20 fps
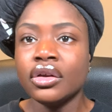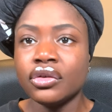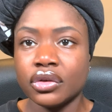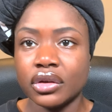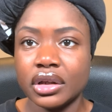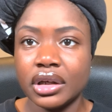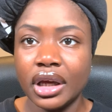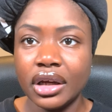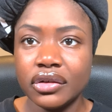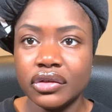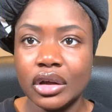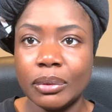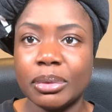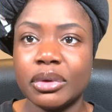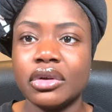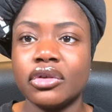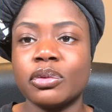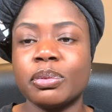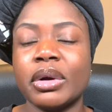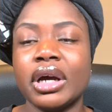So the next step in
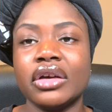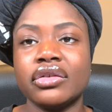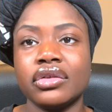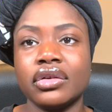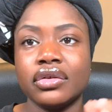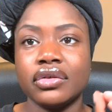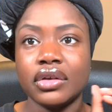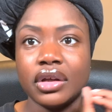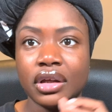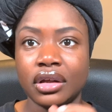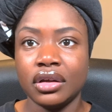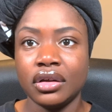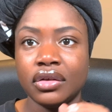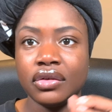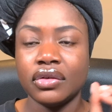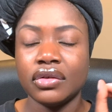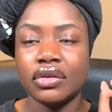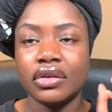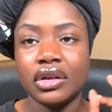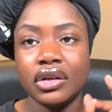this process
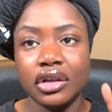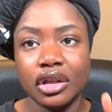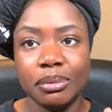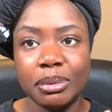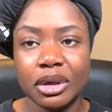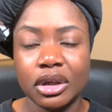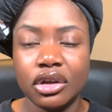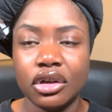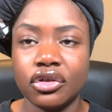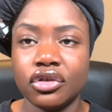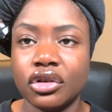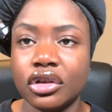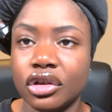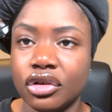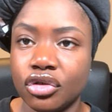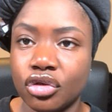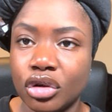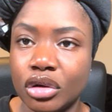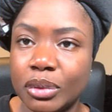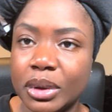is the deep conditioning
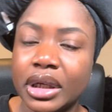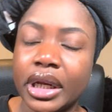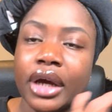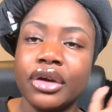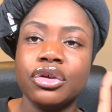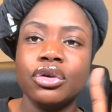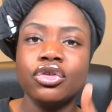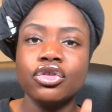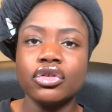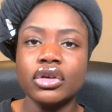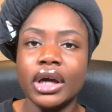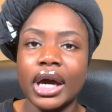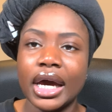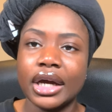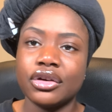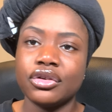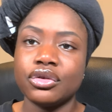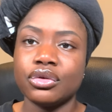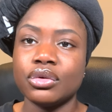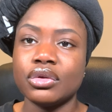treatment. Now, usually I
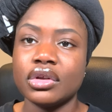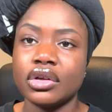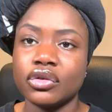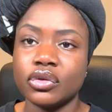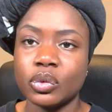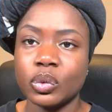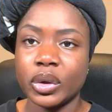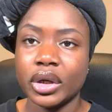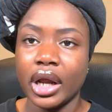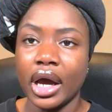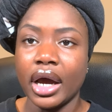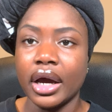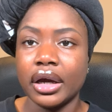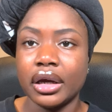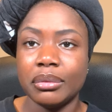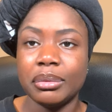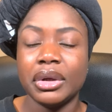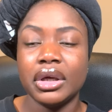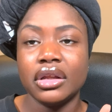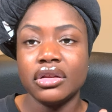do this when
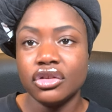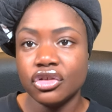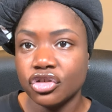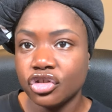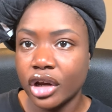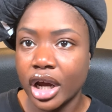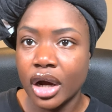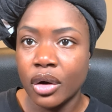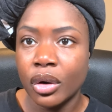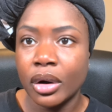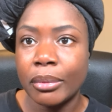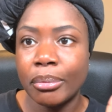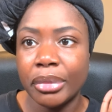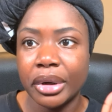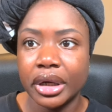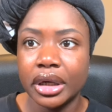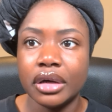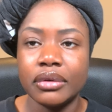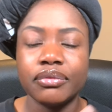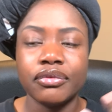I'm in the shower,
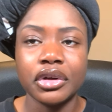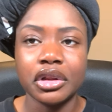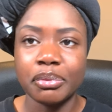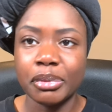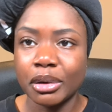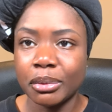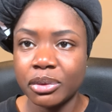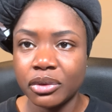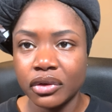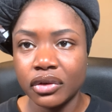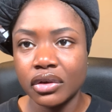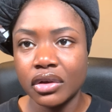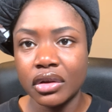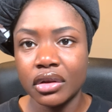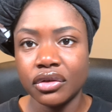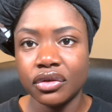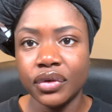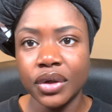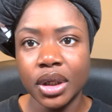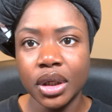but for the purposes of
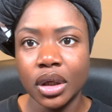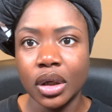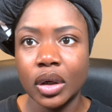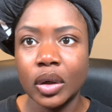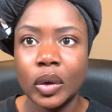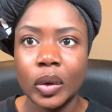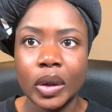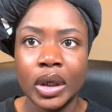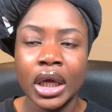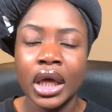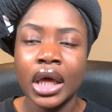this video,